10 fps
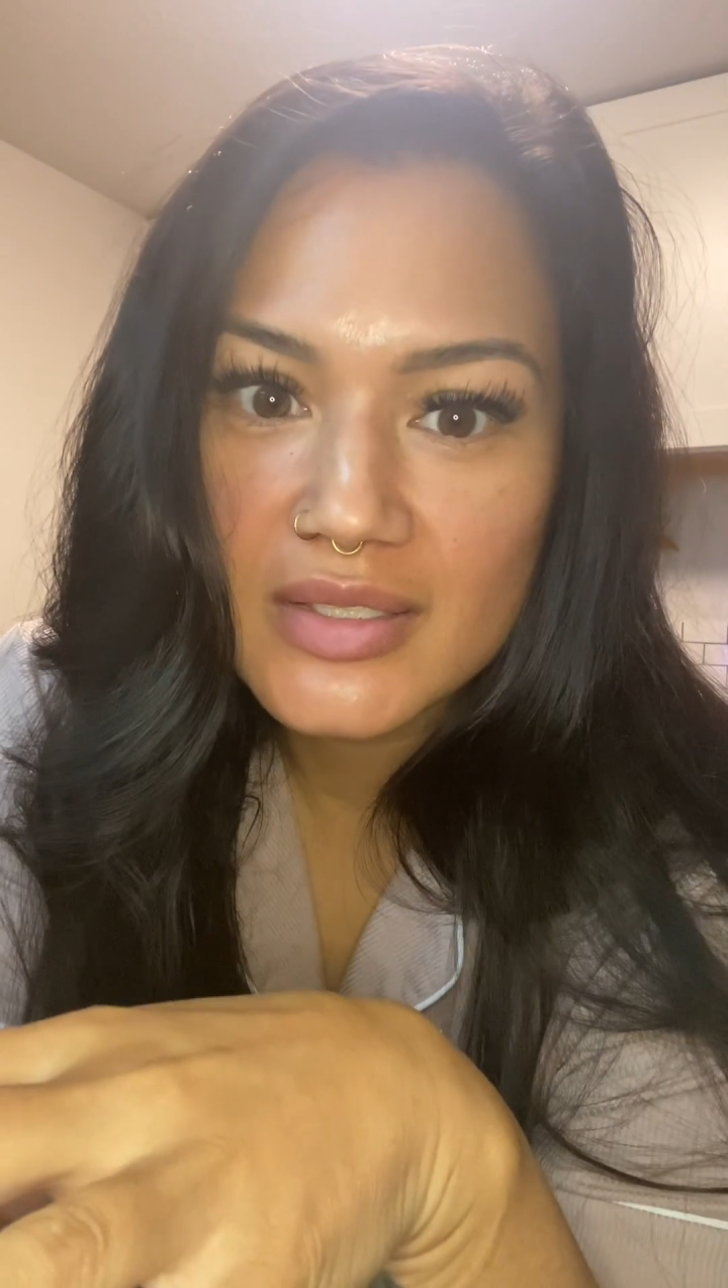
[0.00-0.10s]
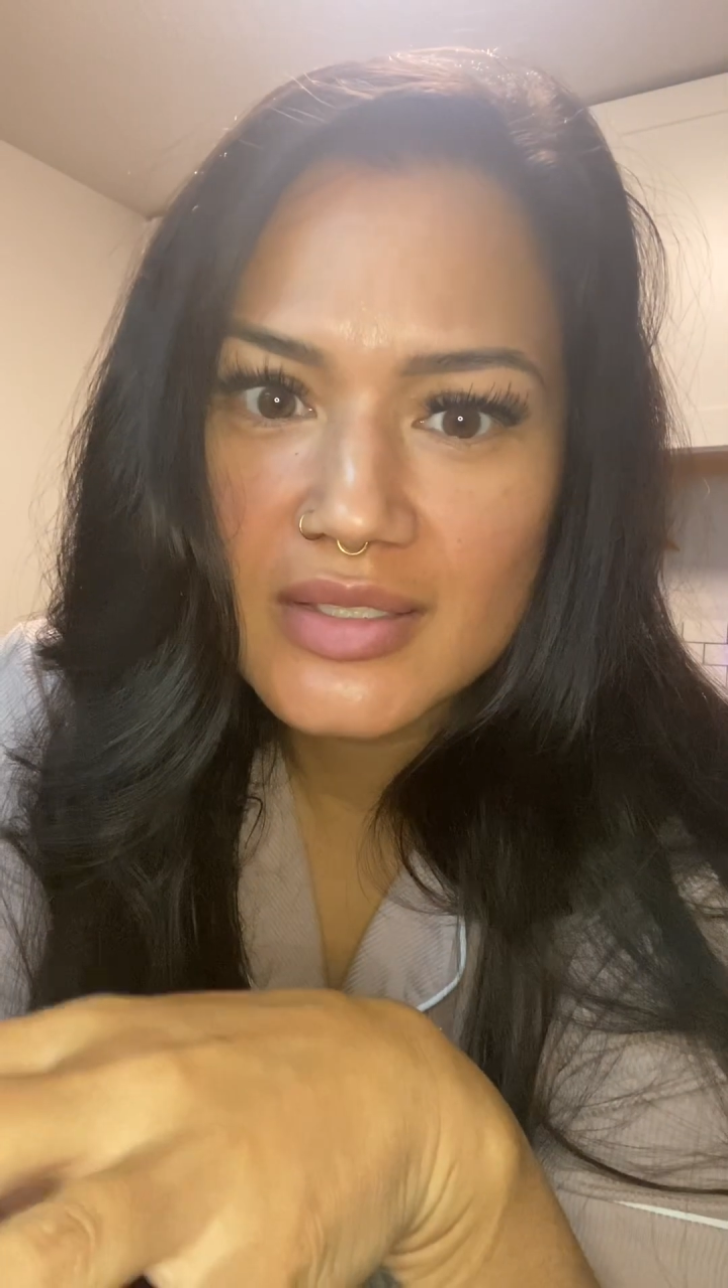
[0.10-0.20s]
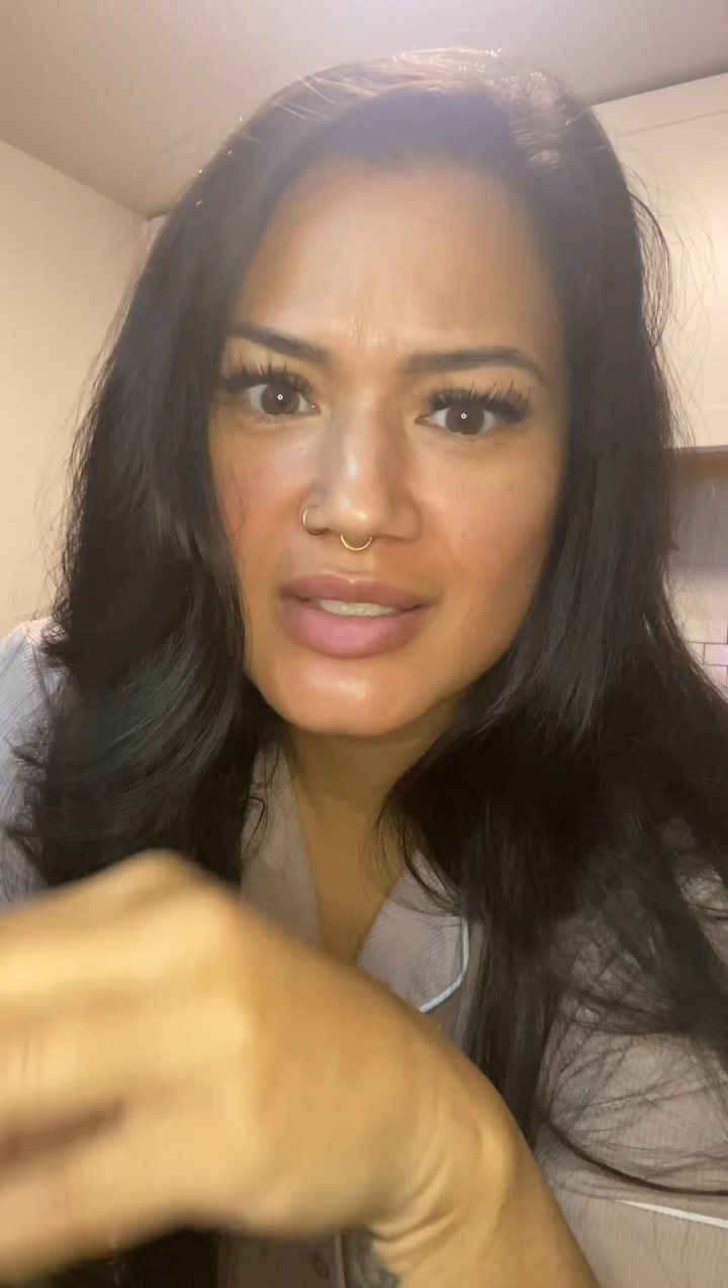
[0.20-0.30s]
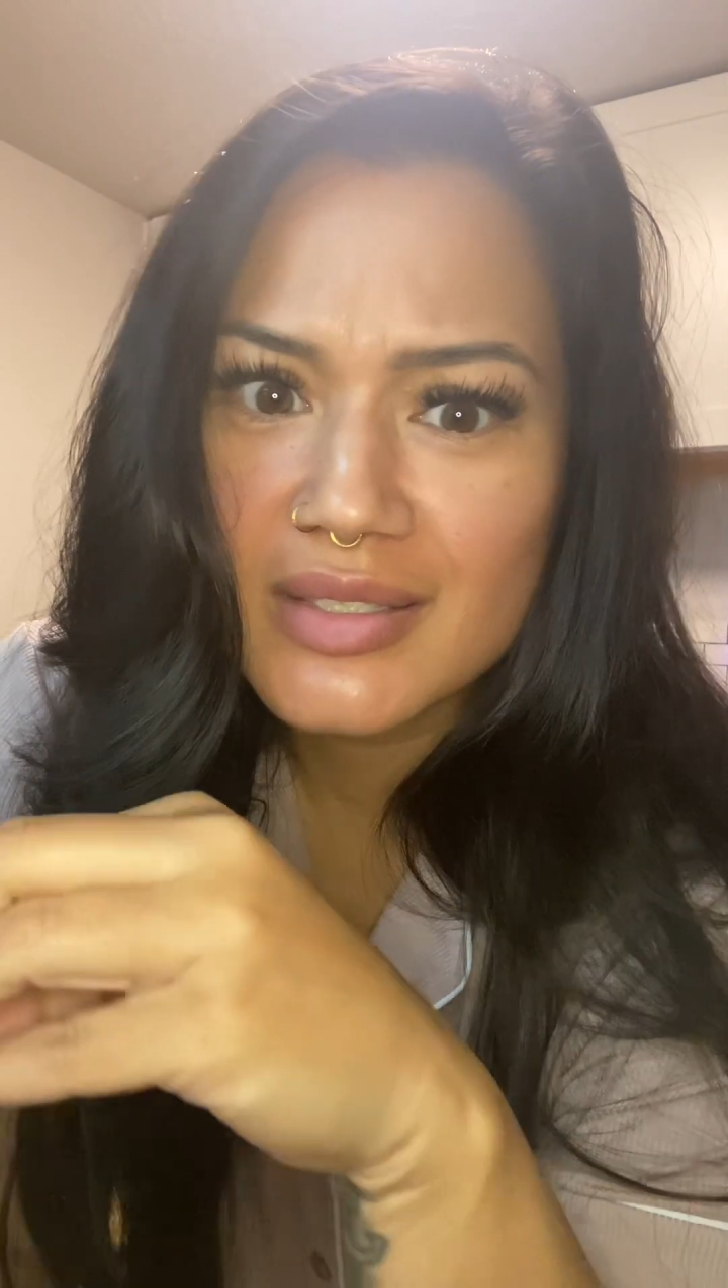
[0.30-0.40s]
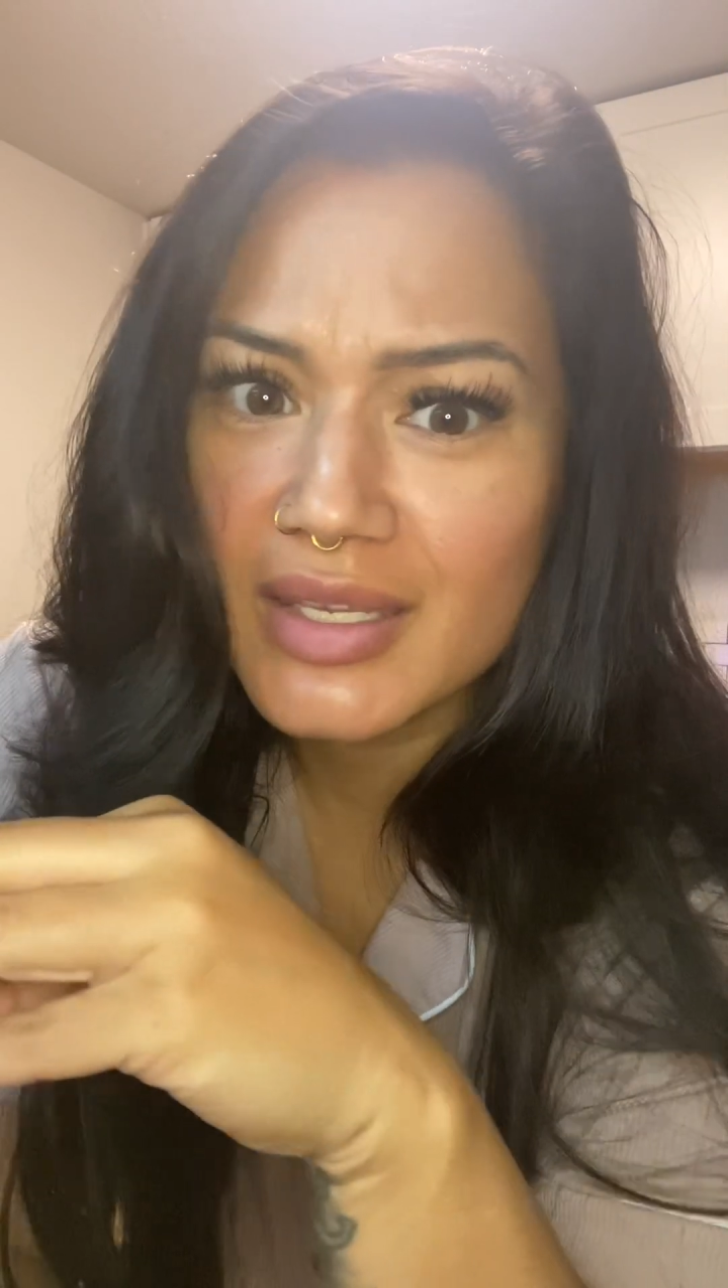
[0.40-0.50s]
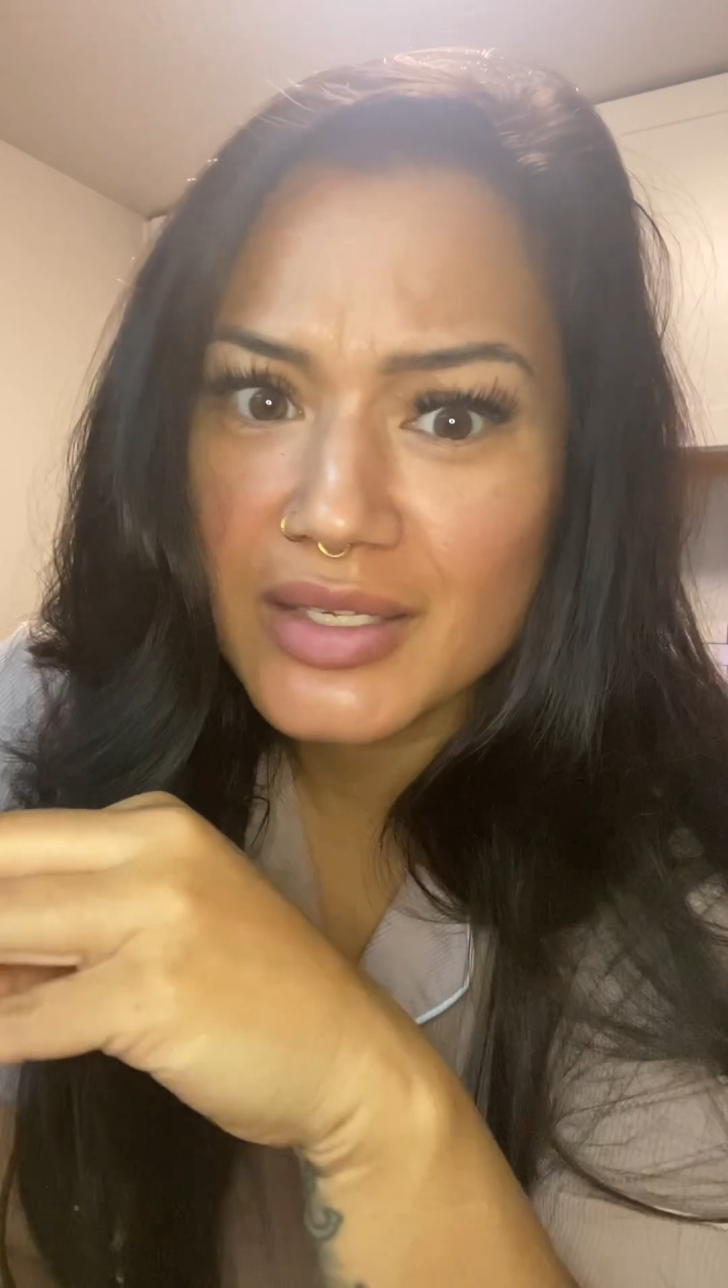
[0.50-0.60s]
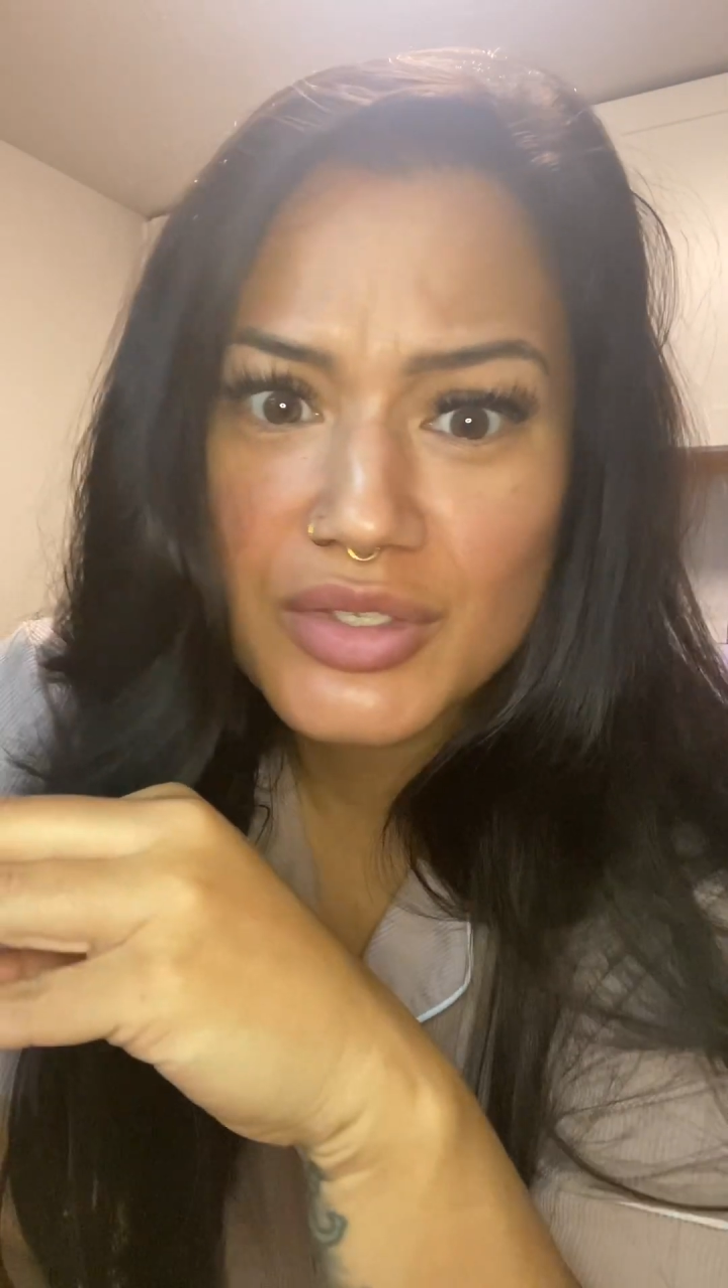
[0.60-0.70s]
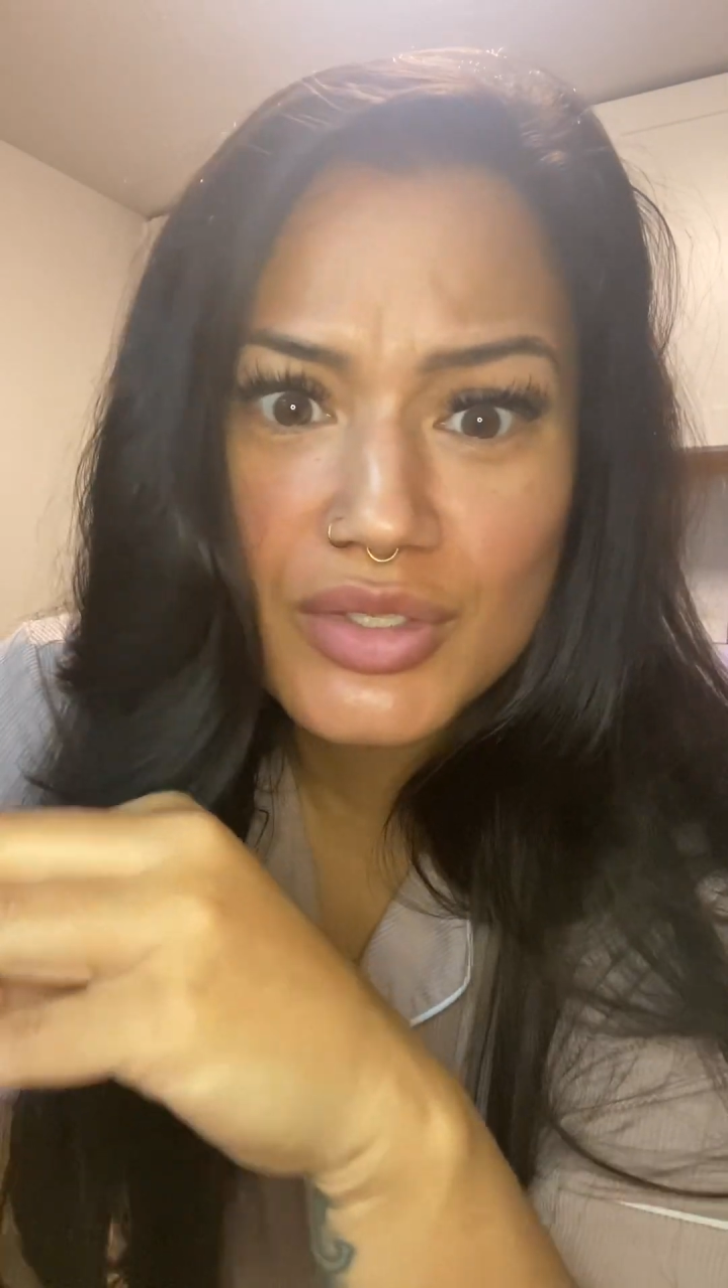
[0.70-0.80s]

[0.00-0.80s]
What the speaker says: is it's like